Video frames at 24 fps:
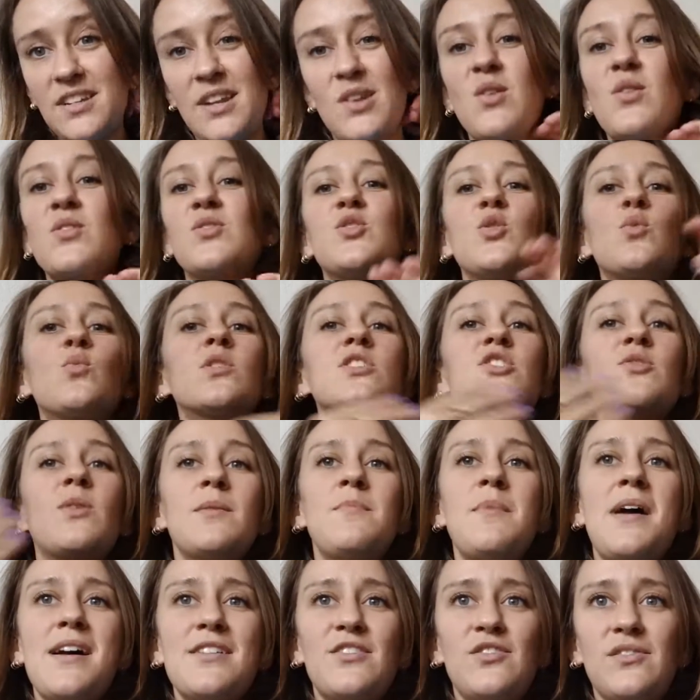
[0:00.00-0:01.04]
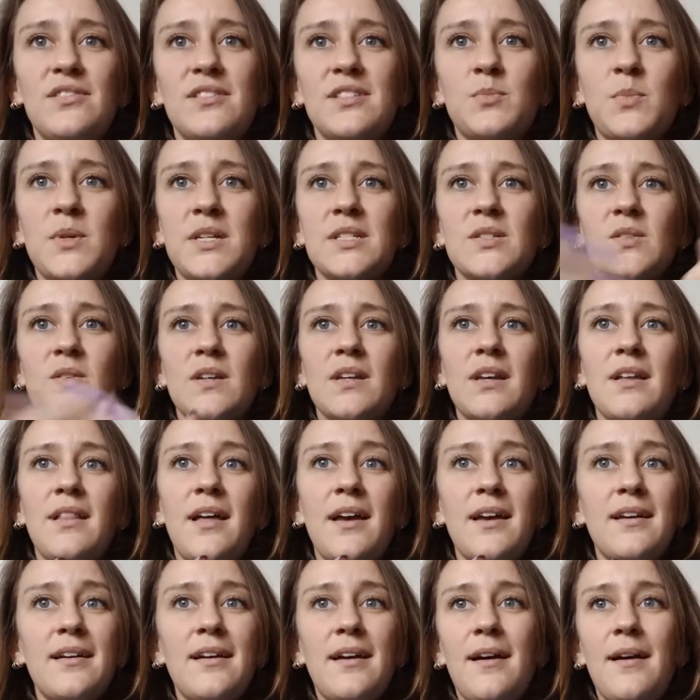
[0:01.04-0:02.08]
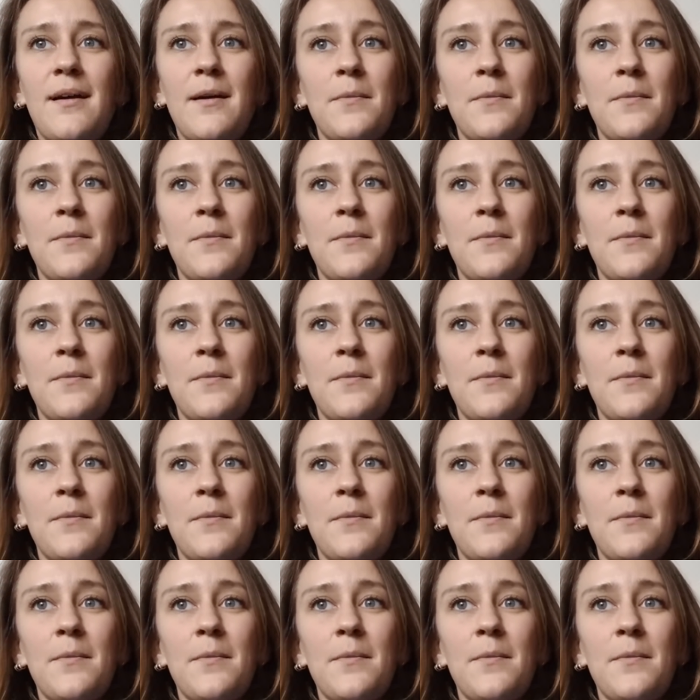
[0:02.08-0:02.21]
And so, what do I imagine this place looking like?